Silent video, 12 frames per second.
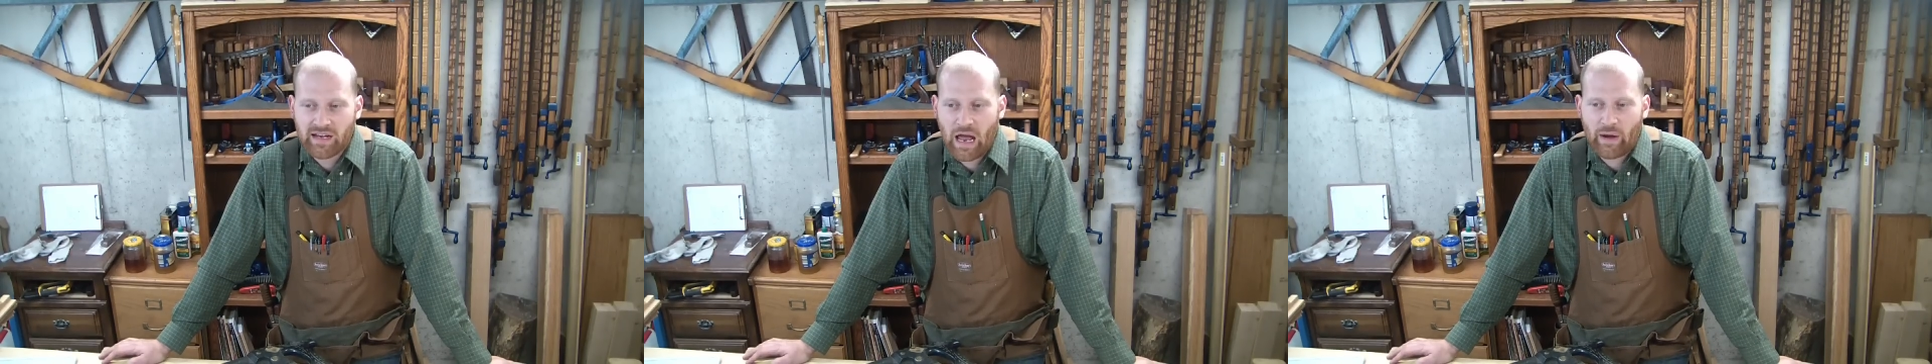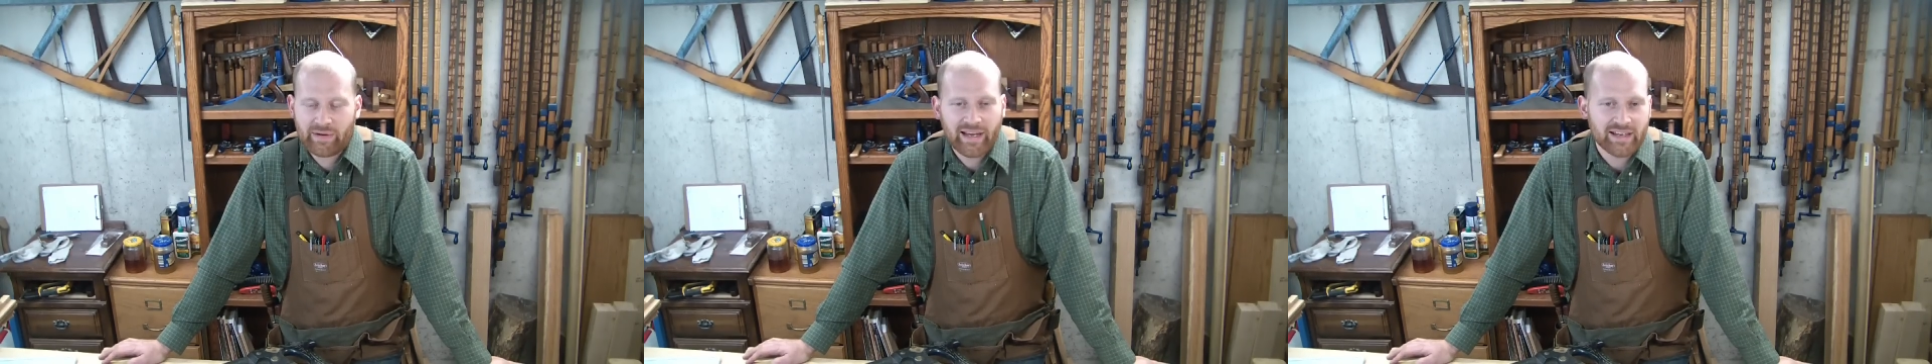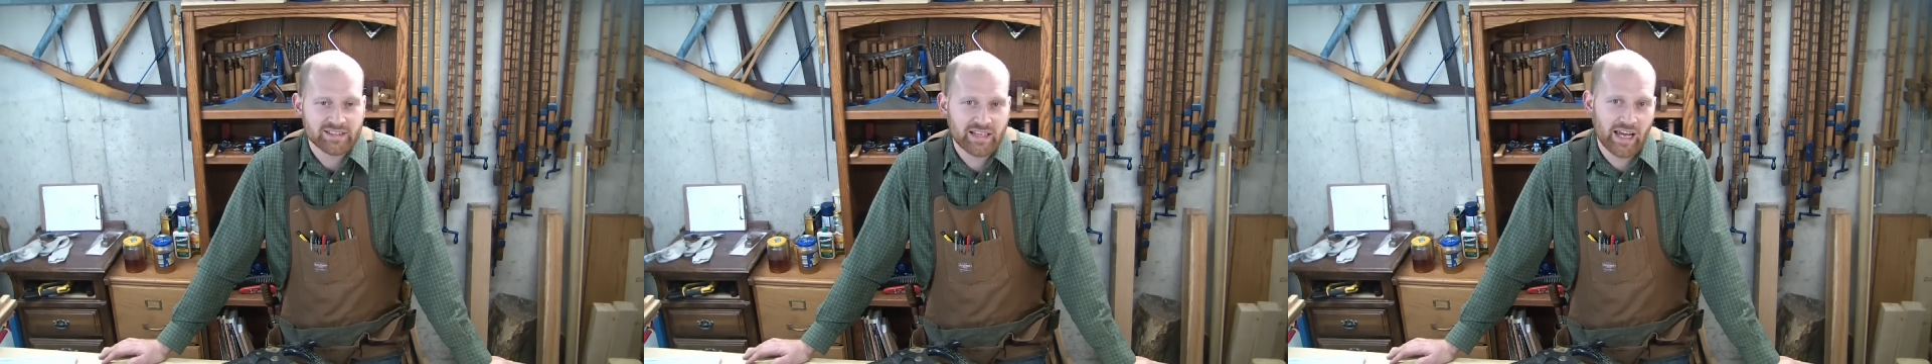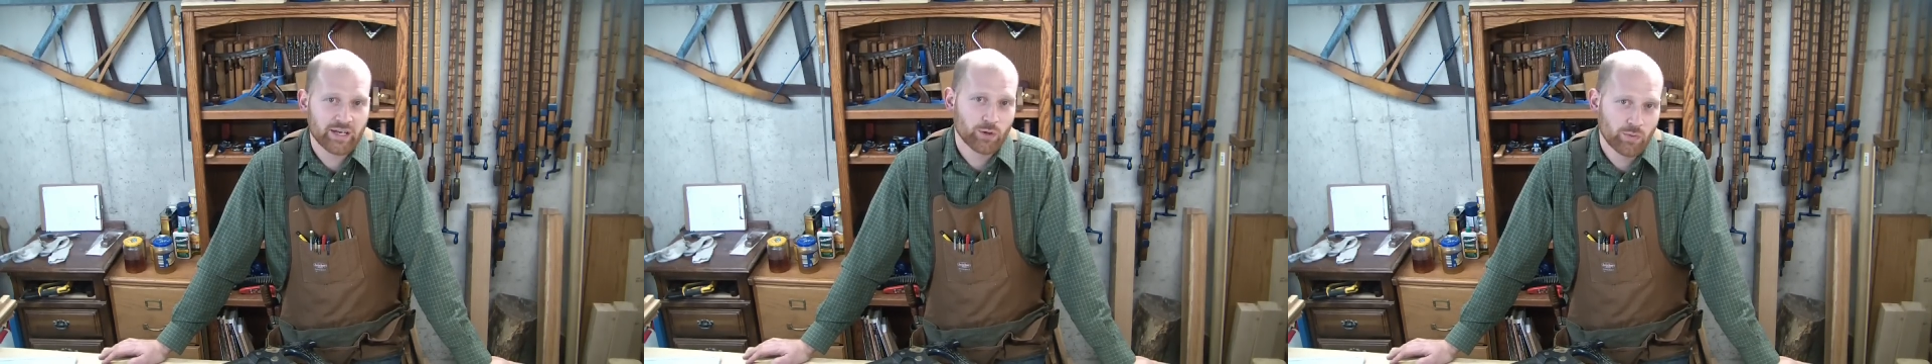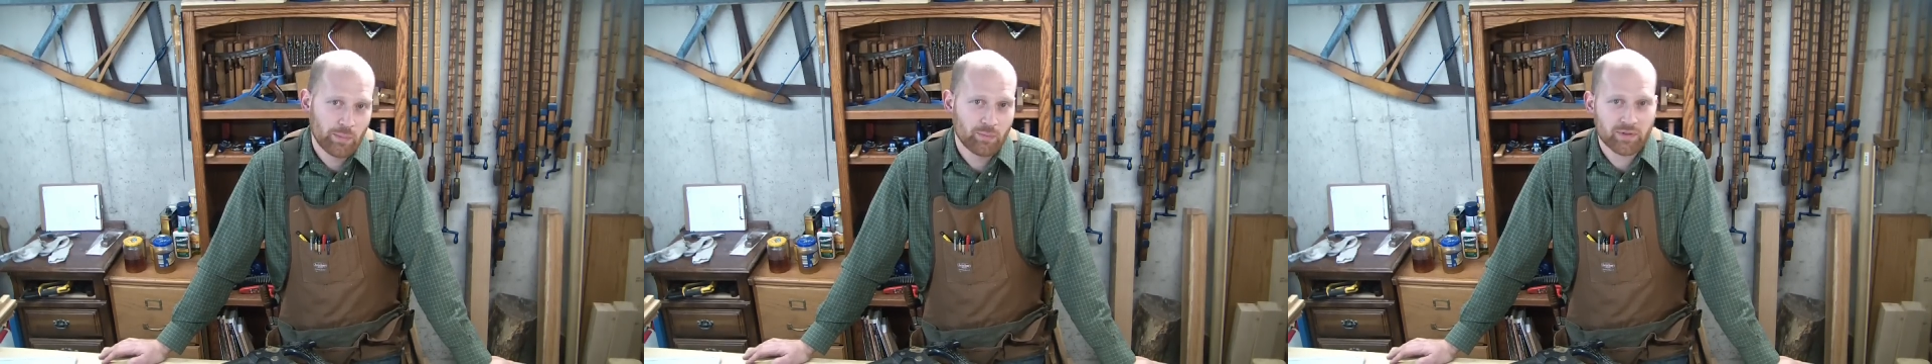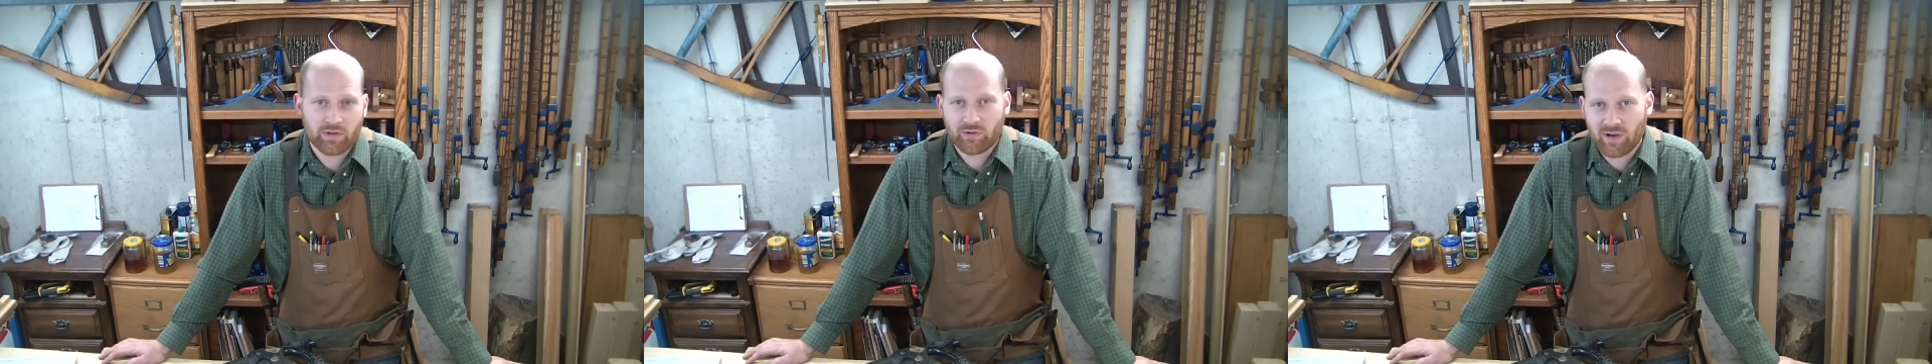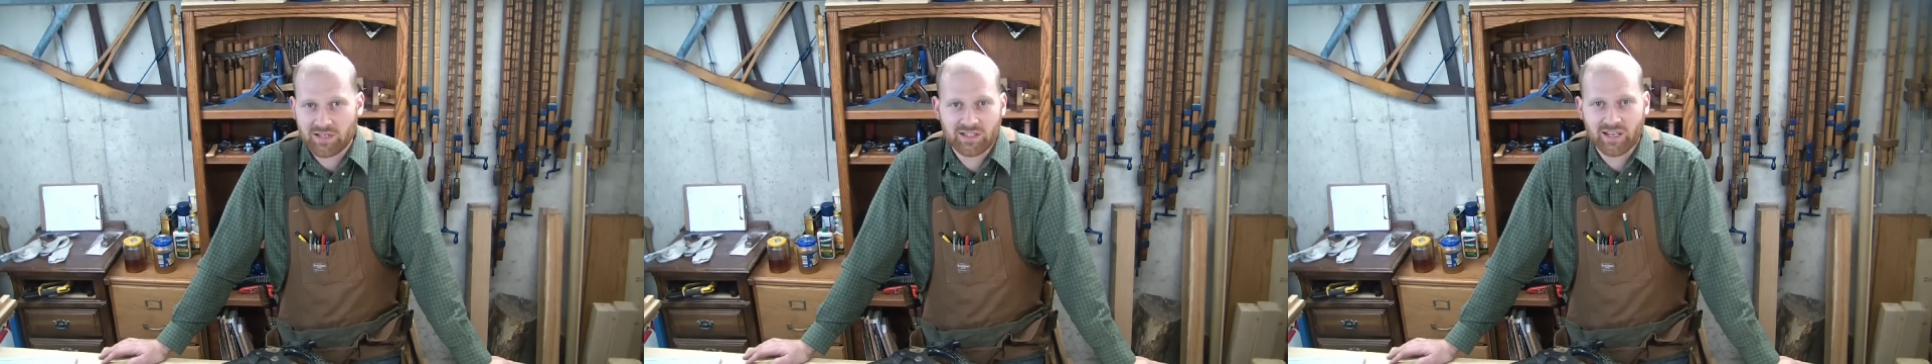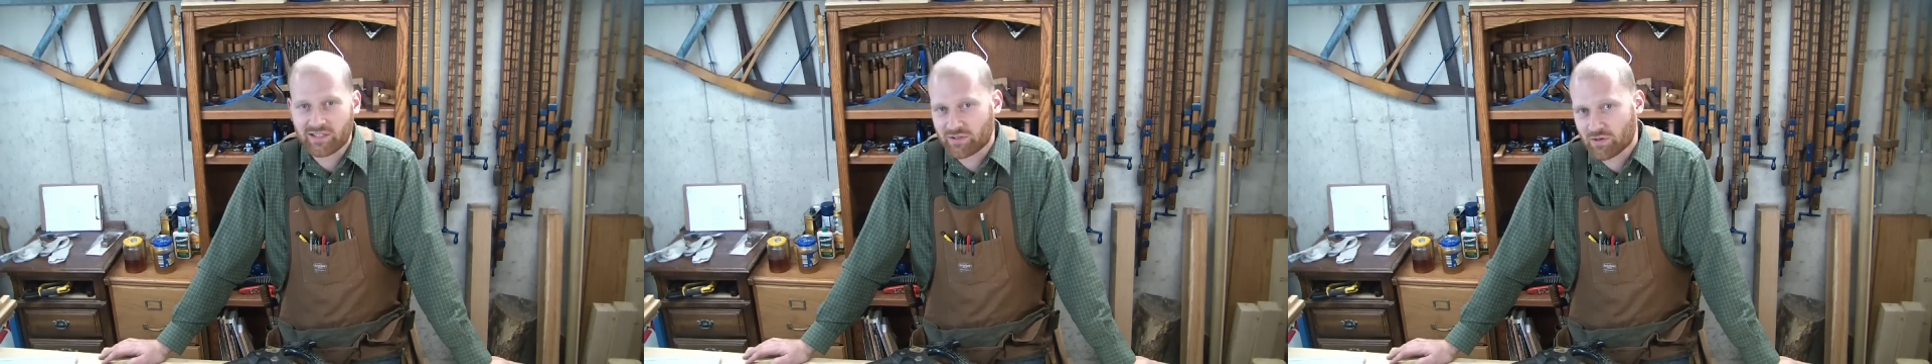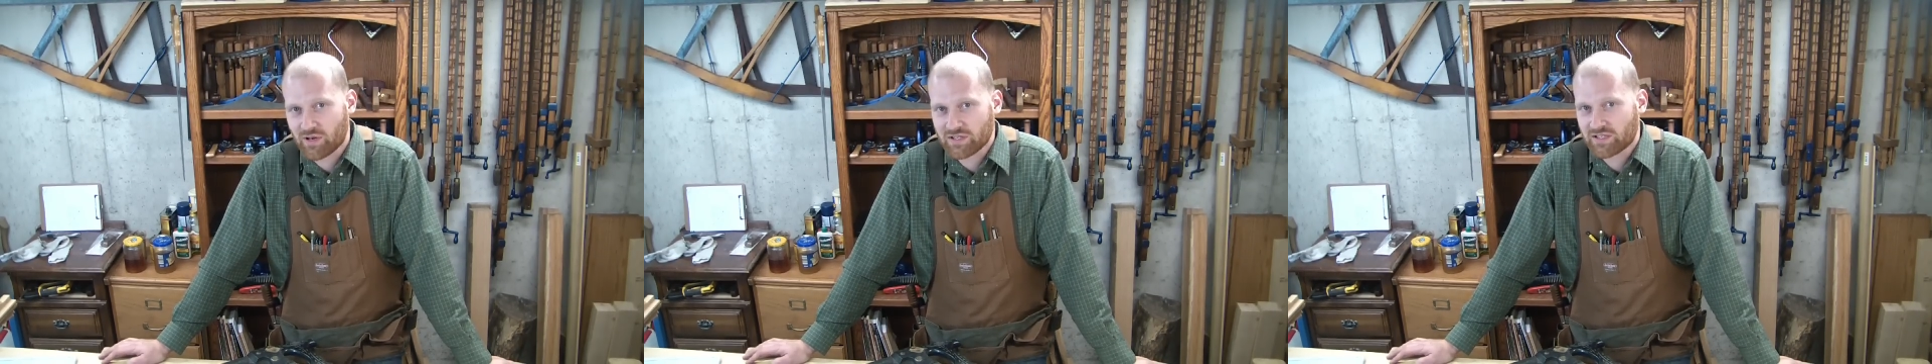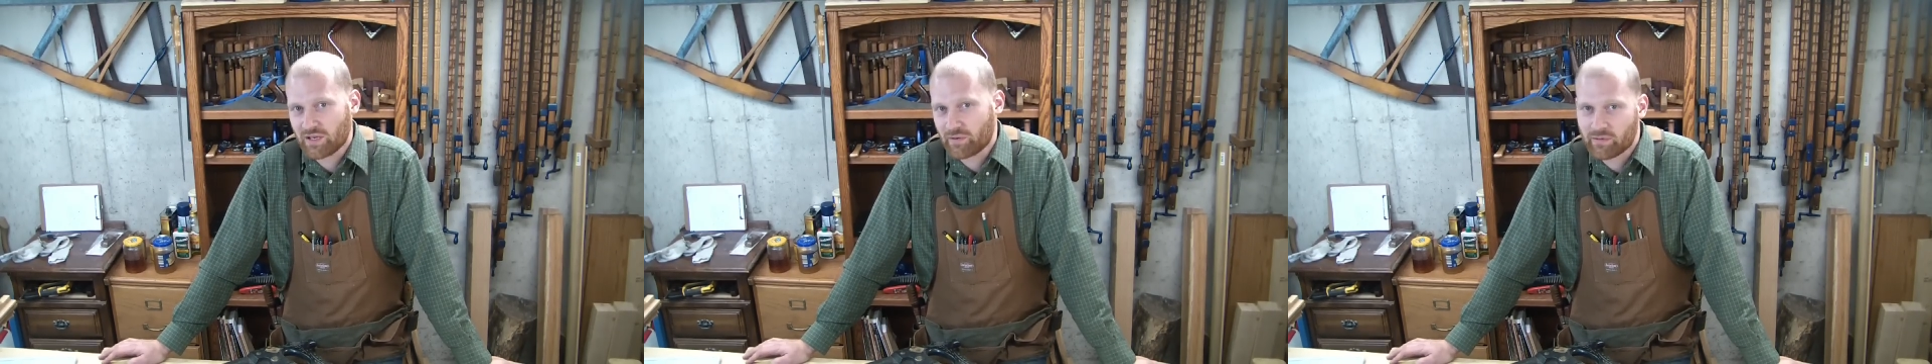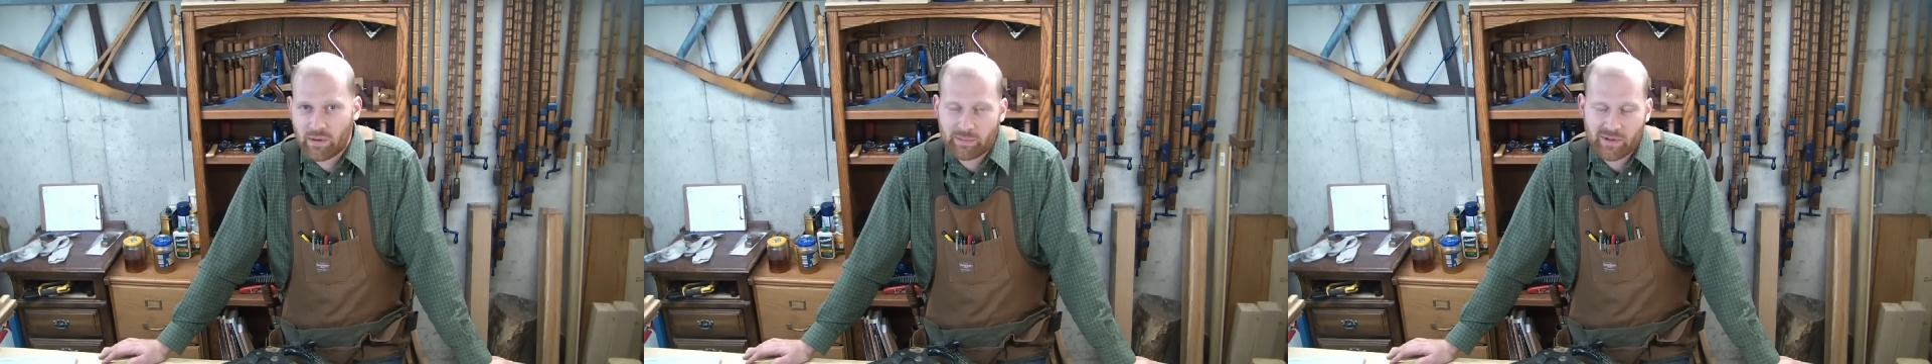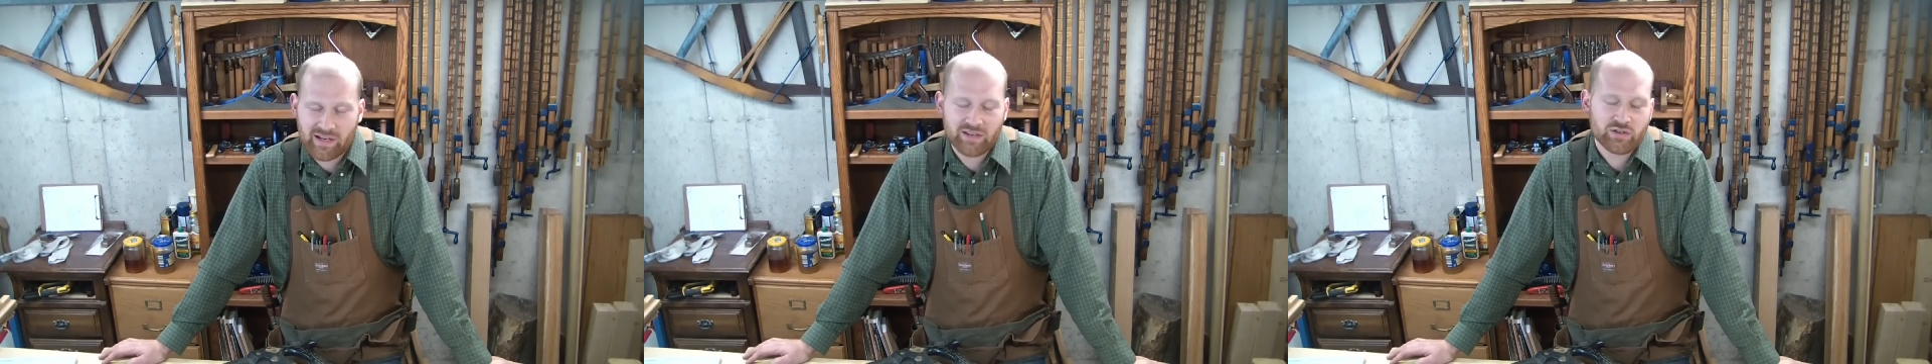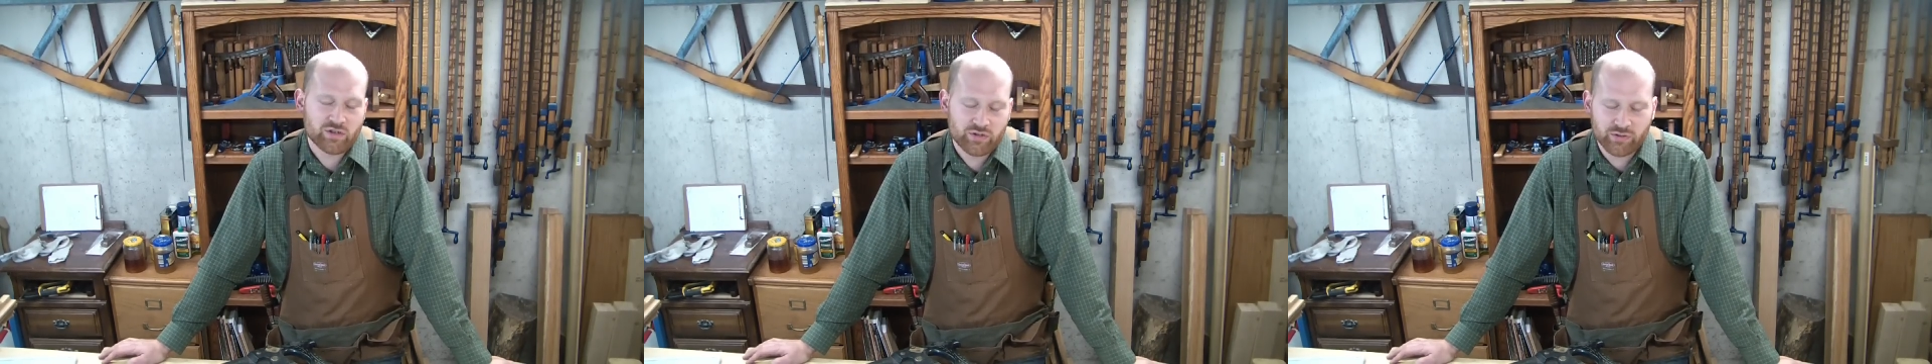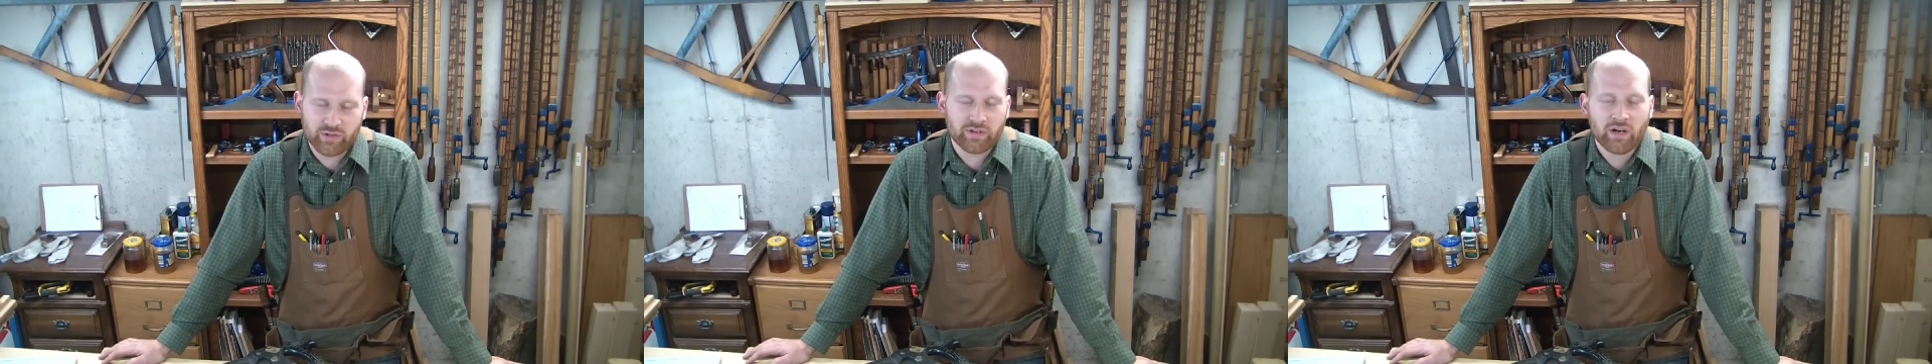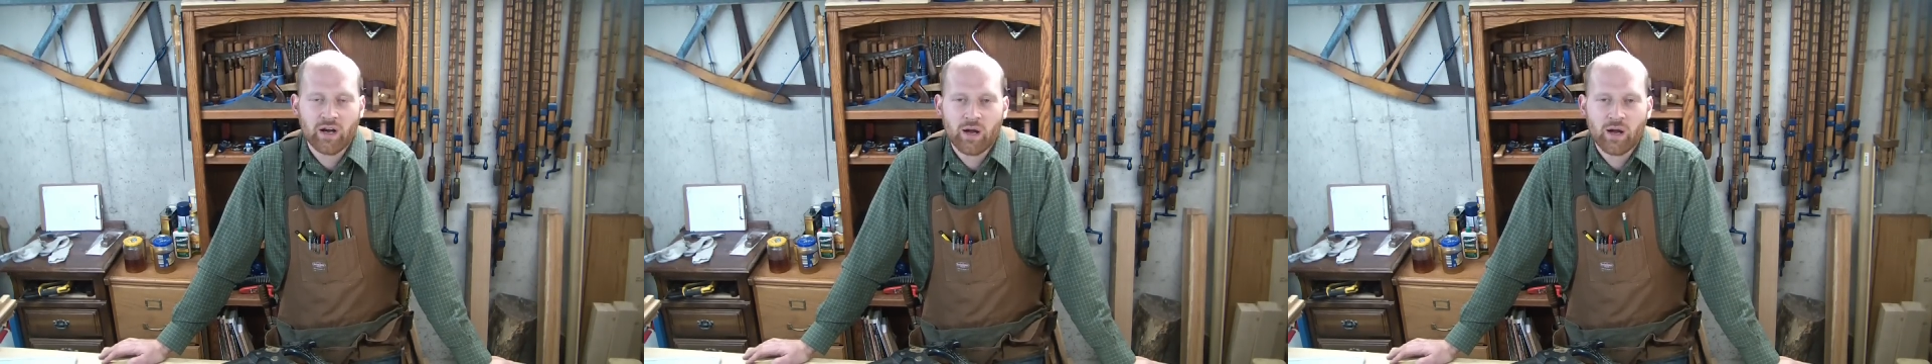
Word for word: Now, yes, can you rip with a crosscut and crosscut with a rip cut? Sure.